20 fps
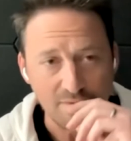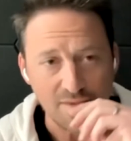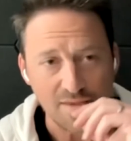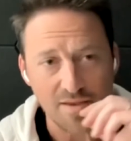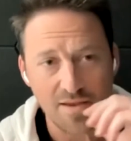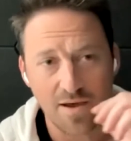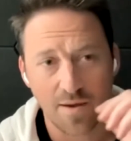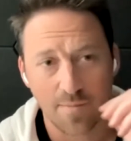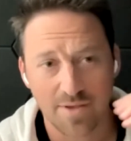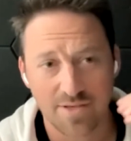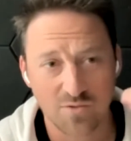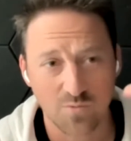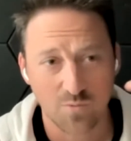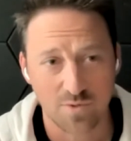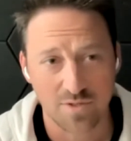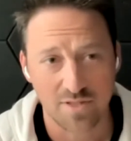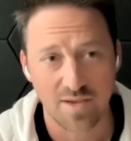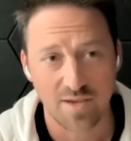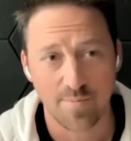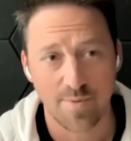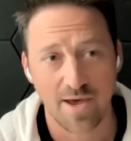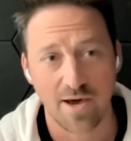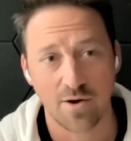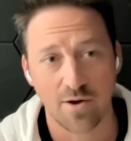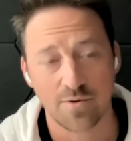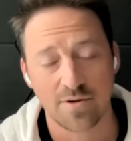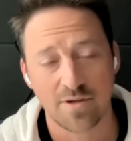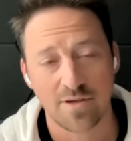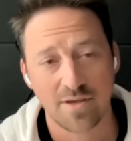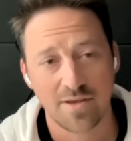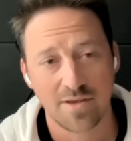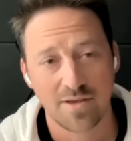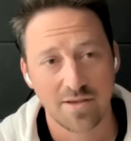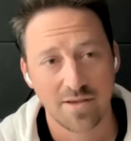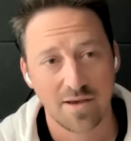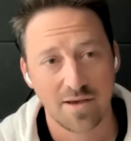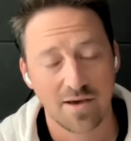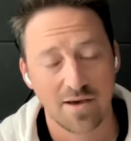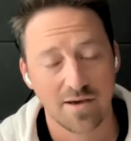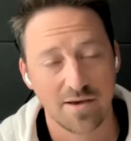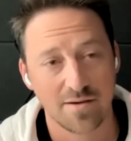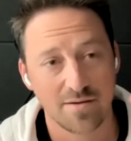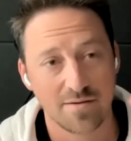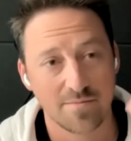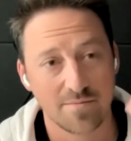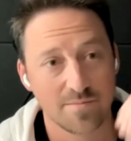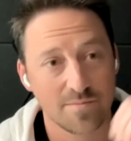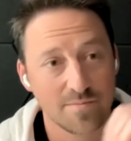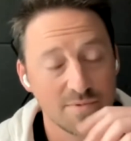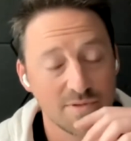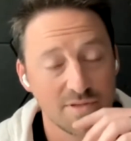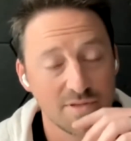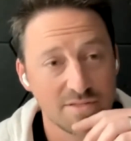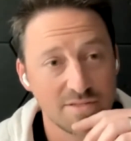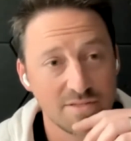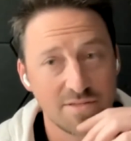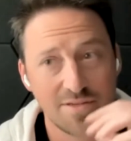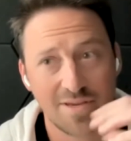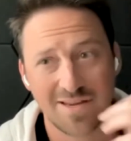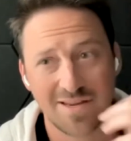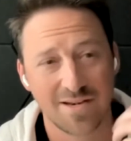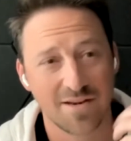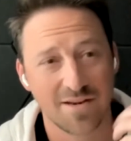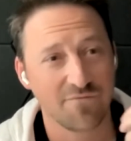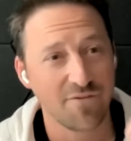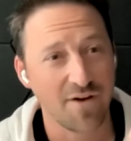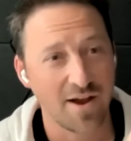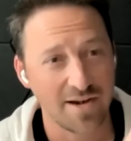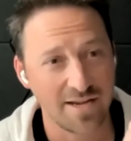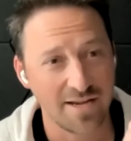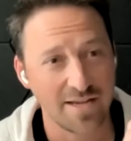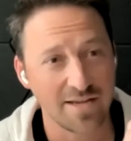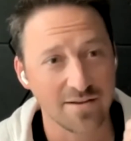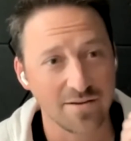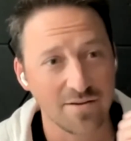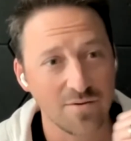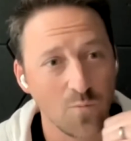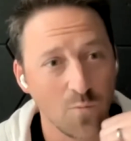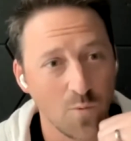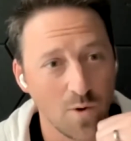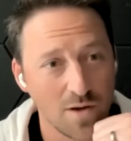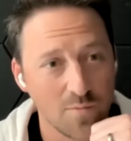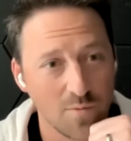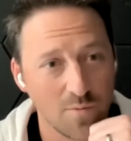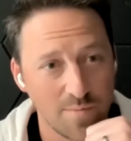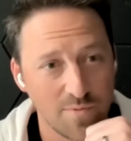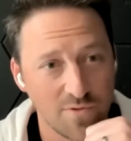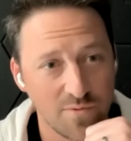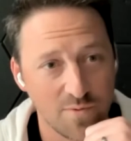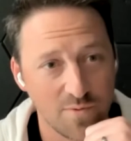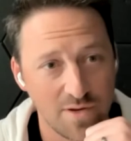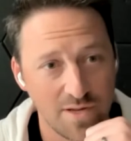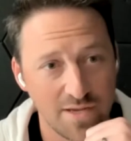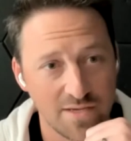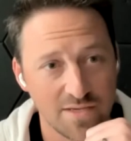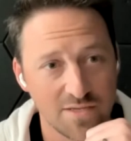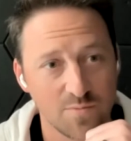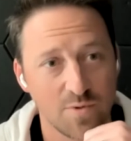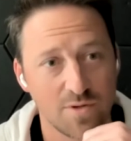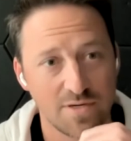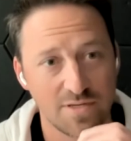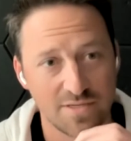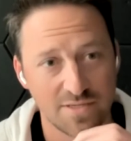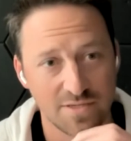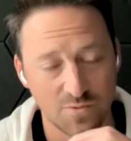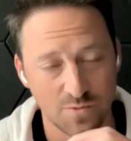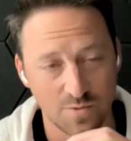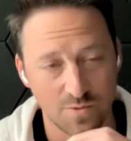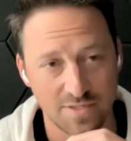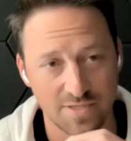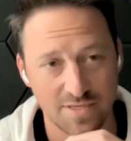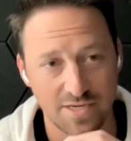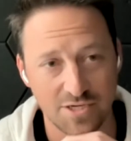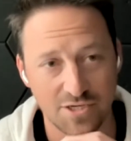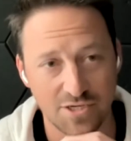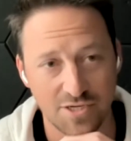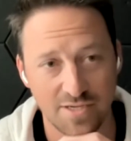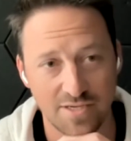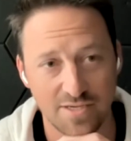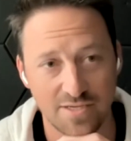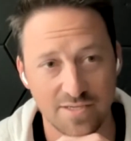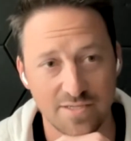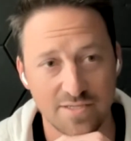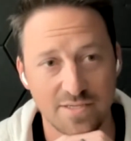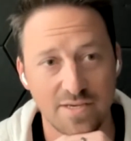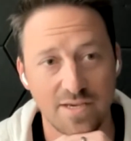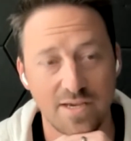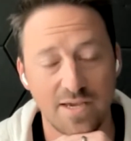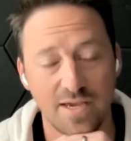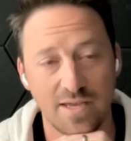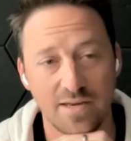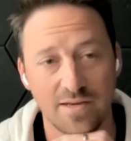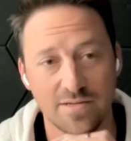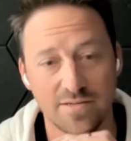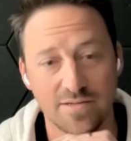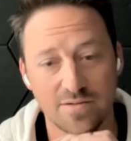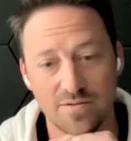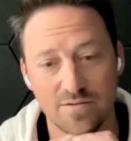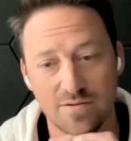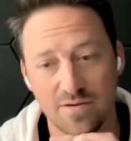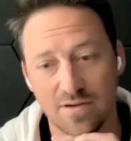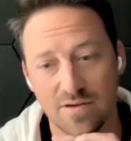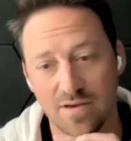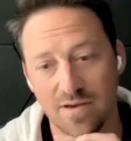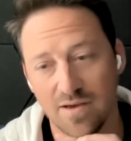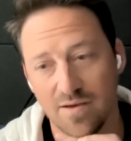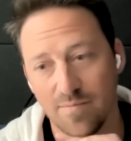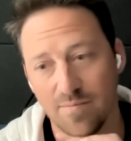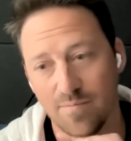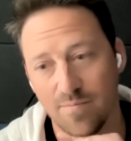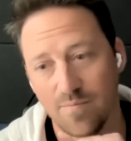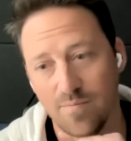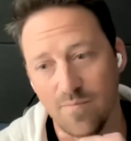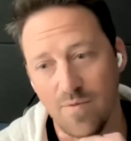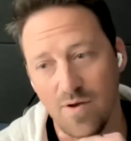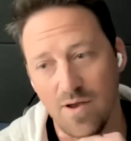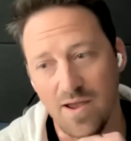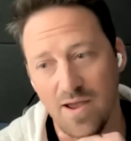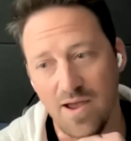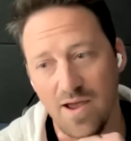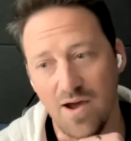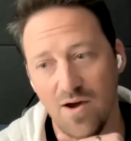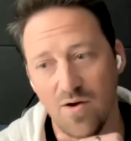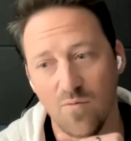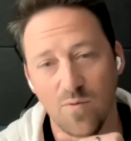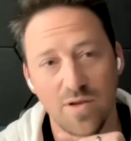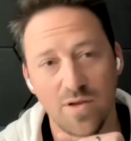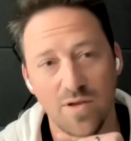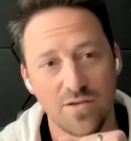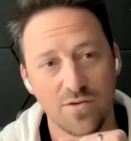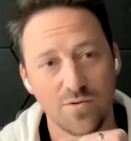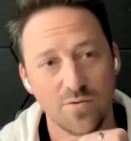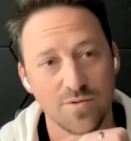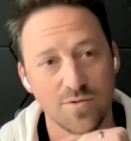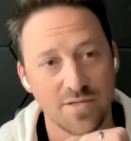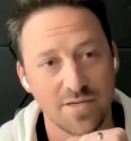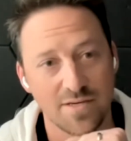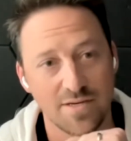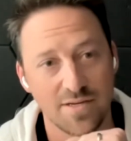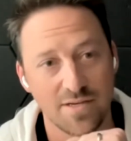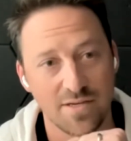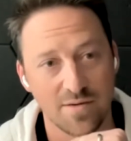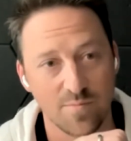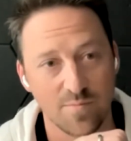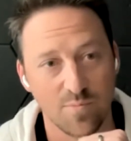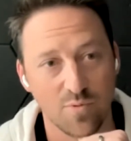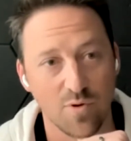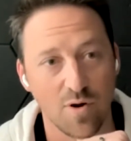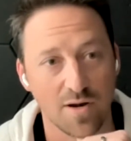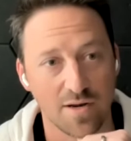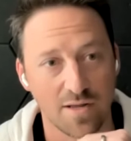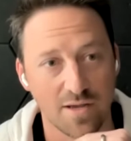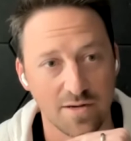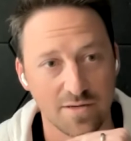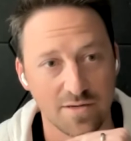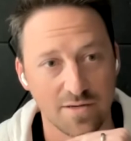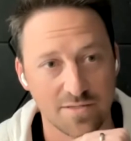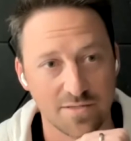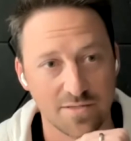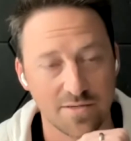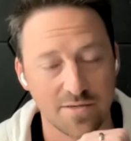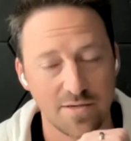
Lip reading: It's really about kind of defining what Web3 is, what decentralization is, and how we use it in products.